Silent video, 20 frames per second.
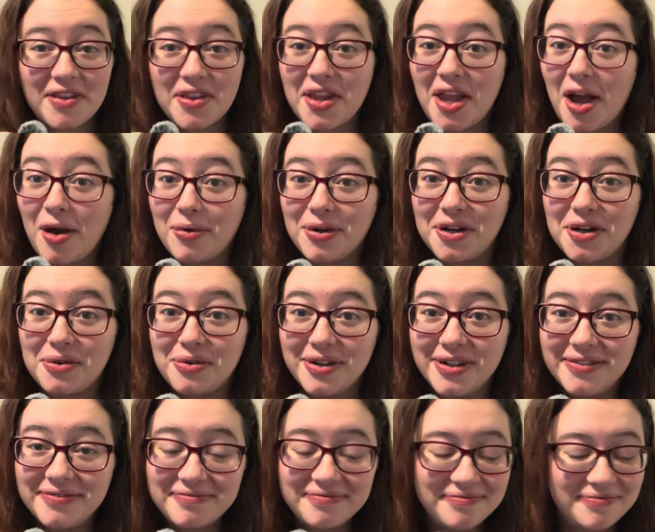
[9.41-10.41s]
How we doing?
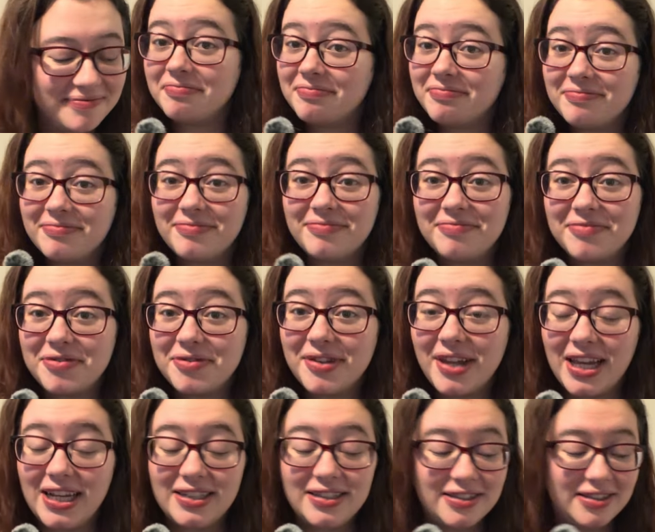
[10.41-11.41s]

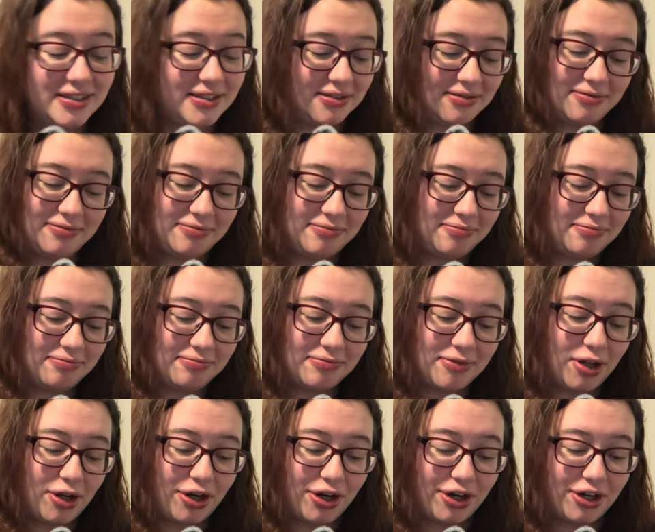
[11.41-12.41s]
It's
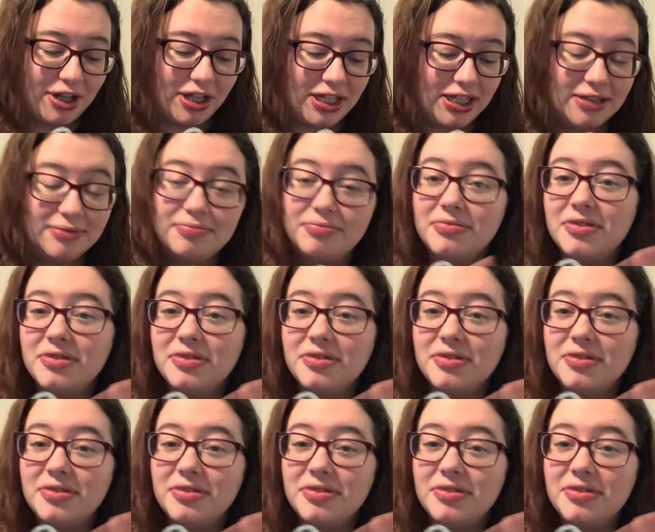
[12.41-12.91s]
early.